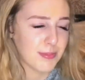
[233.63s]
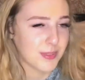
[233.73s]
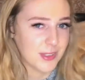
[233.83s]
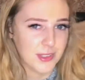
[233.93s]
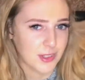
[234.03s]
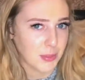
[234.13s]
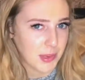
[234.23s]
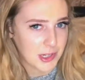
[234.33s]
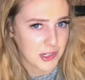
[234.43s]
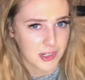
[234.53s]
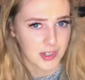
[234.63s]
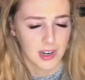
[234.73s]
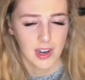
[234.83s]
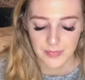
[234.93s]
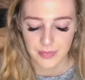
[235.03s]
Insert a picture.
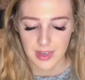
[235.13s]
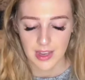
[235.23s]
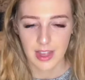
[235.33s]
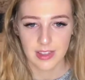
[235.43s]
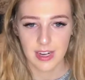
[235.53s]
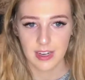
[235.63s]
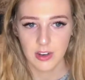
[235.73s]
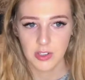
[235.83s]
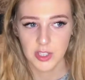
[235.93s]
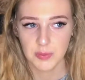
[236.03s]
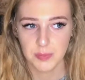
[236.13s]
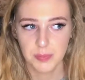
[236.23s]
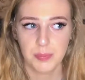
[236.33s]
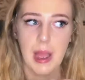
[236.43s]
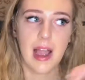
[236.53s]
And then it goes
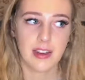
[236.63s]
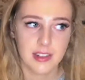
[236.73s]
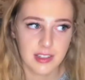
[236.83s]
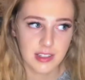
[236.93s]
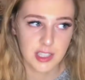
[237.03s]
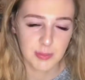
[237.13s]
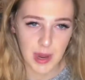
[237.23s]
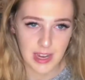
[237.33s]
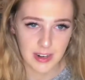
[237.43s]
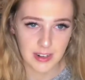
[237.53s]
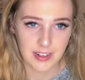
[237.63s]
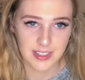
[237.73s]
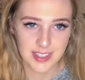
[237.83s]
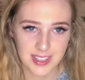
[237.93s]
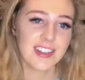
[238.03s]
back to
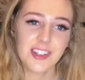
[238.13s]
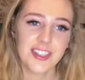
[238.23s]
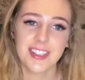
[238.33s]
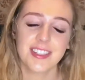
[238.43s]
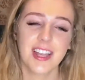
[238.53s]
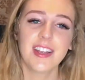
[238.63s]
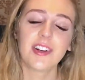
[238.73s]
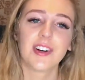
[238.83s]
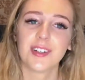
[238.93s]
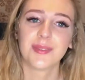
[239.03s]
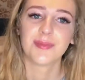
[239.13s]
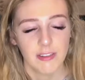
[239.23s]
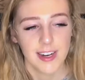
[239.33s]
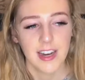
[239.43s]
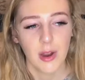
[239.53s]
spiders. It's just a cycle.
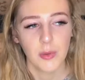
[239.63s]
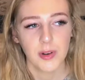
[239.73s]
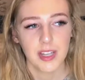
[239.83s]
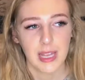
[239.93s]
Right now we're